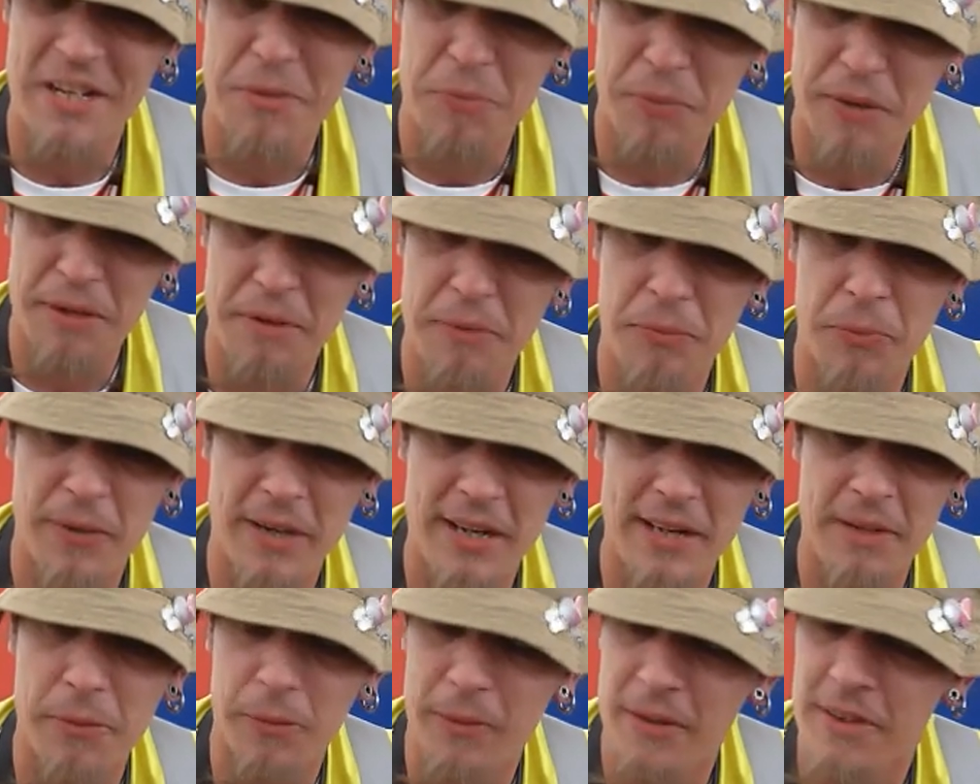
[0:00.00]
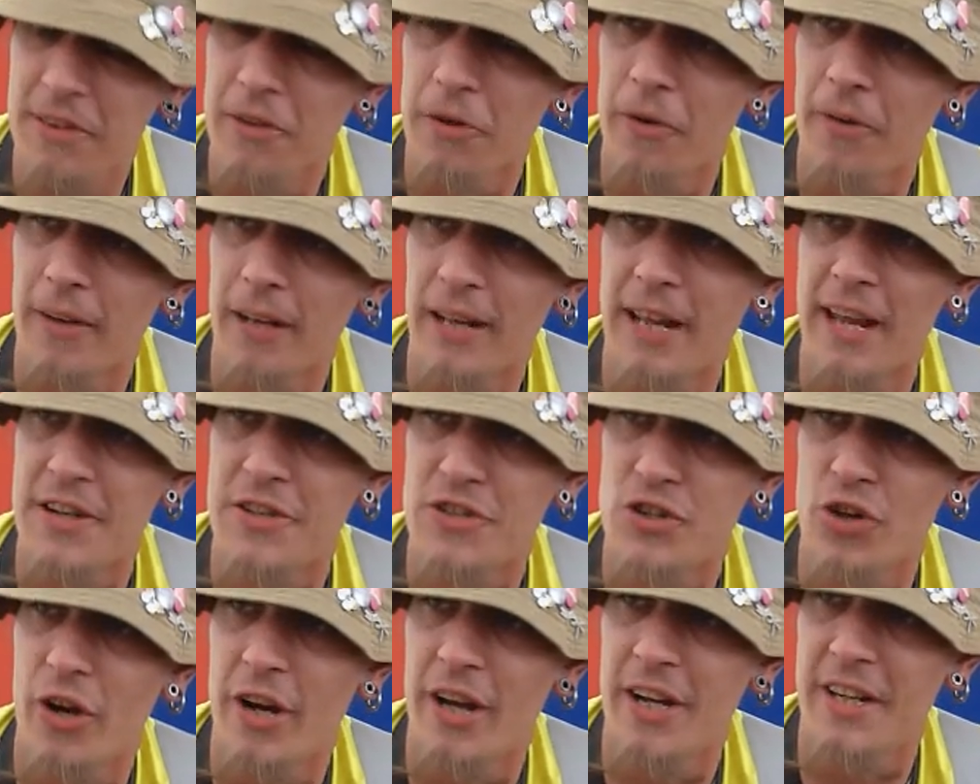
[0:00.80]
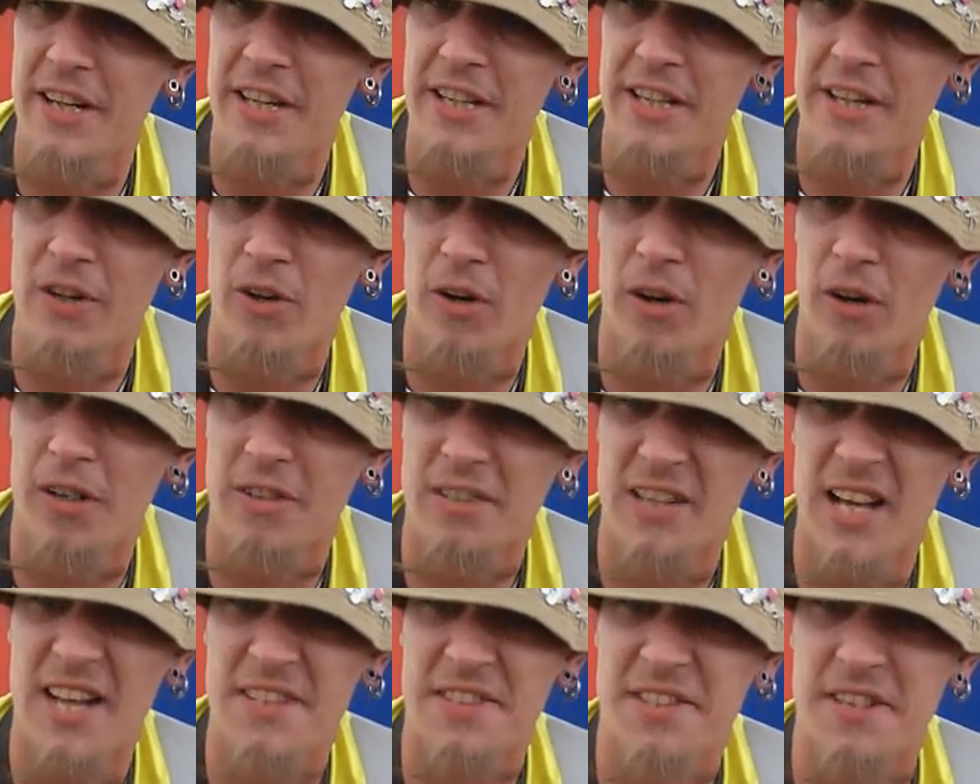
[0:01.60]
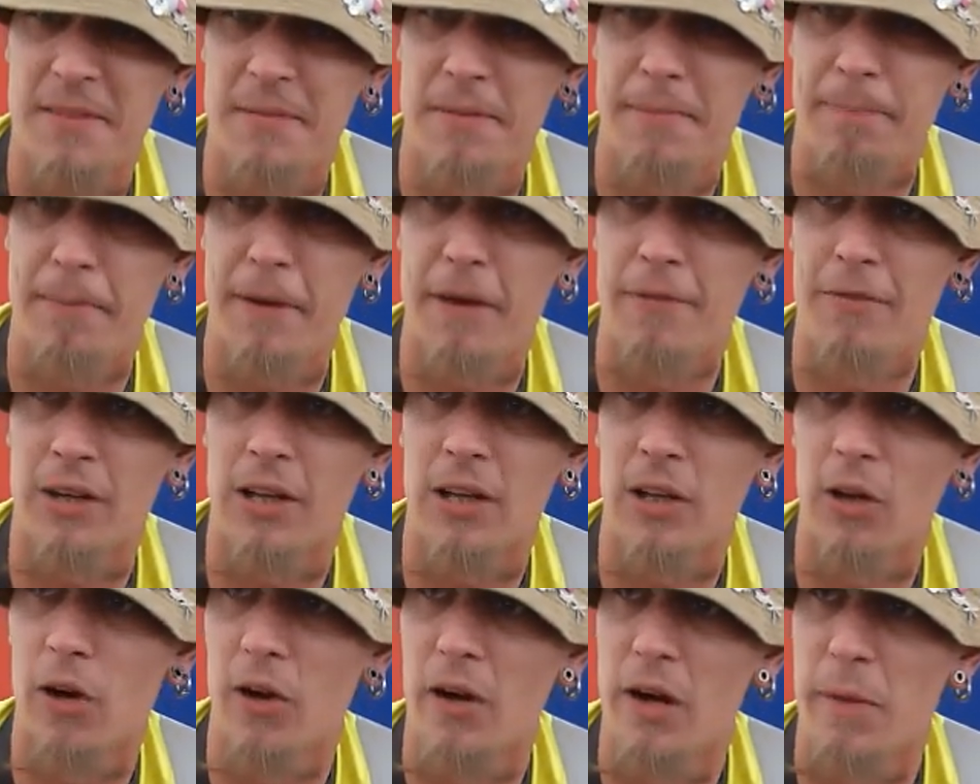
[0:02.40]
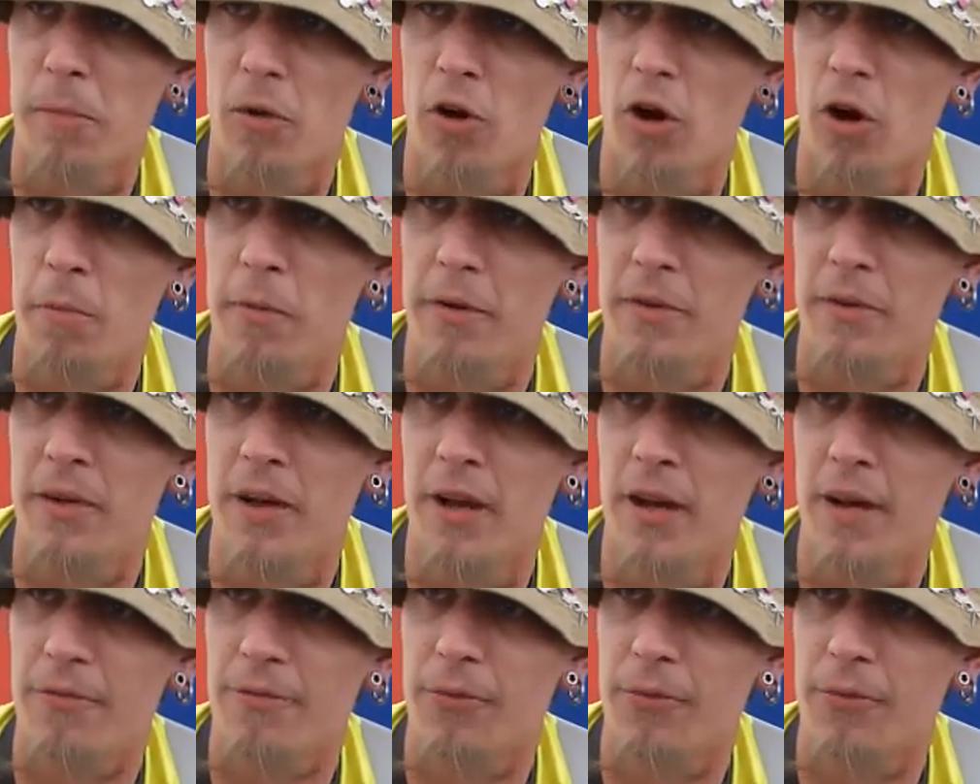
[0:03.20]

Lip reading: it. We thoroughly enjoyed it. You know, as a bit of a glory moment.